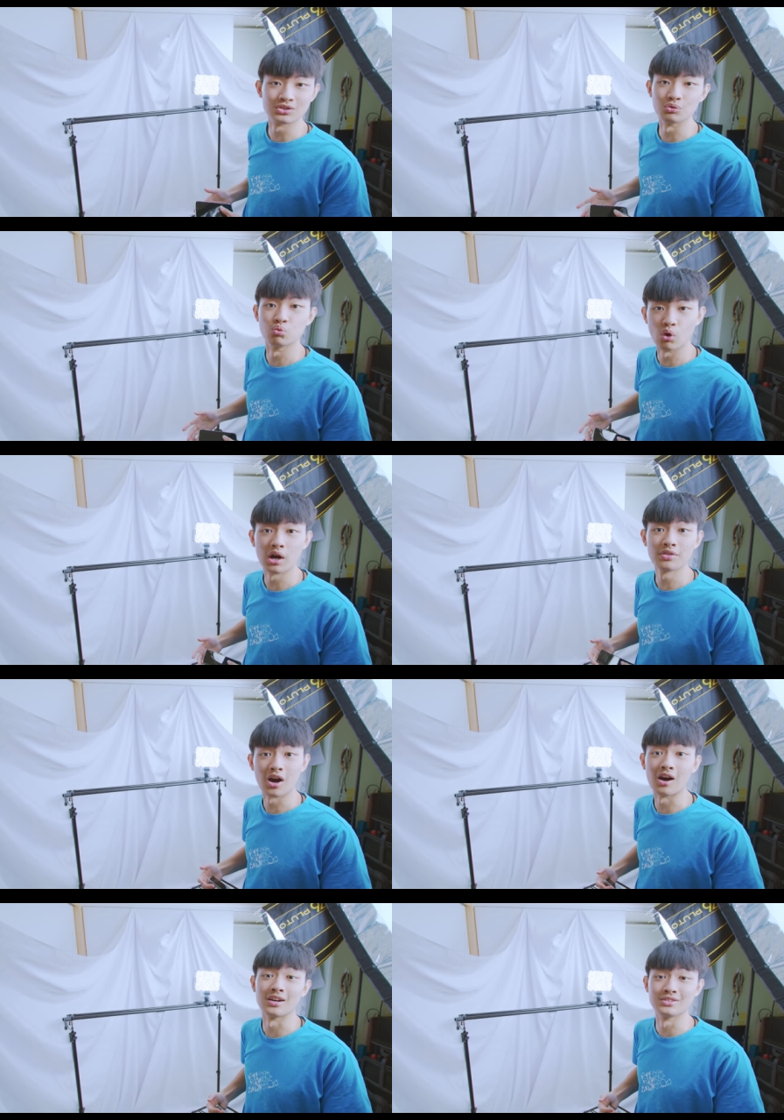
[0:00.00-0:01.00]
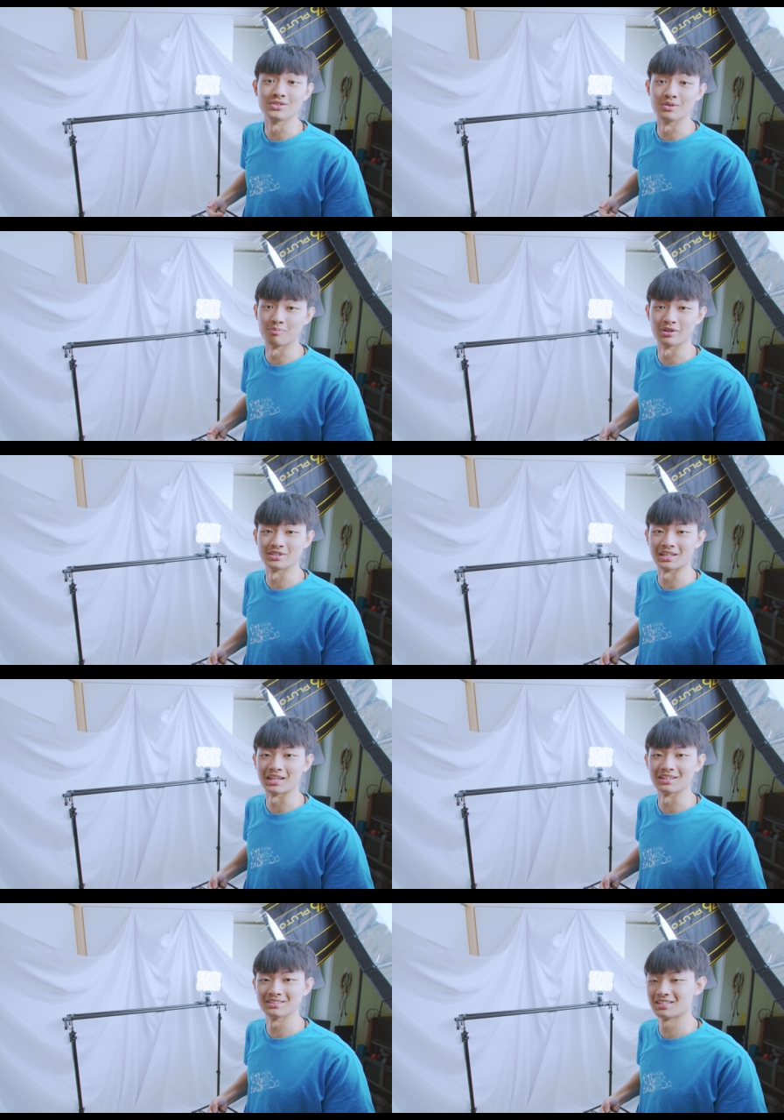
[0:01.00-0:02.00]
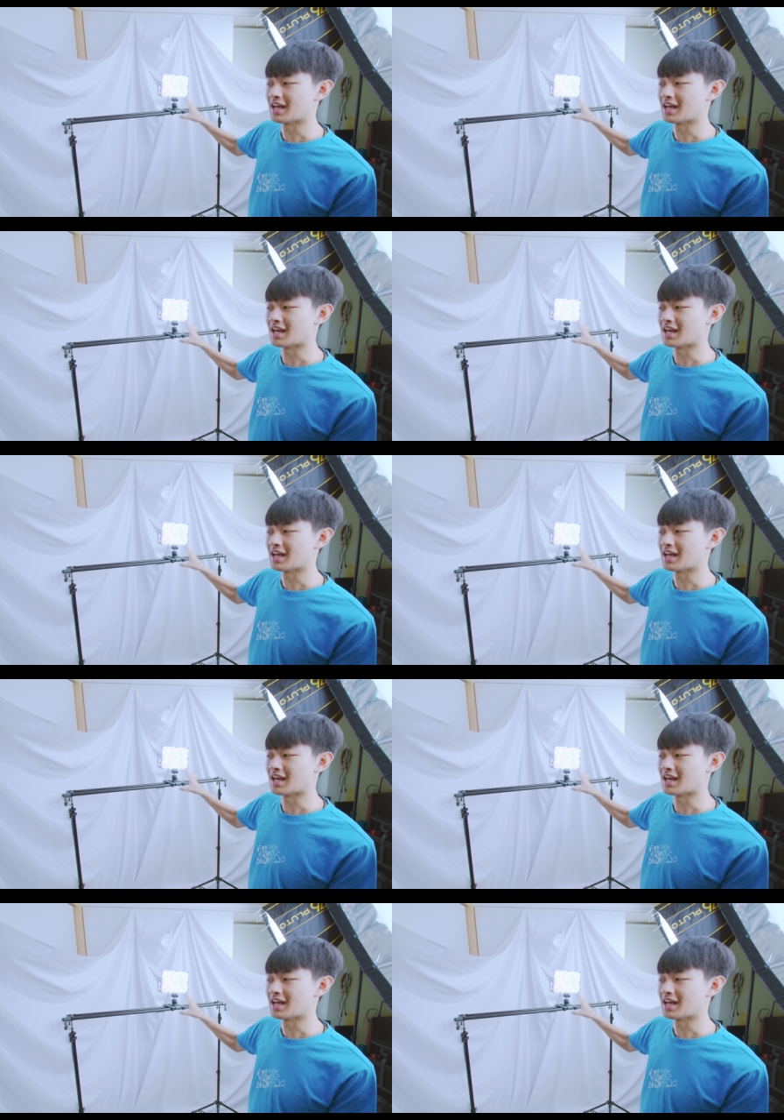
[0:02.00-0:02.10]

to one hundred percent.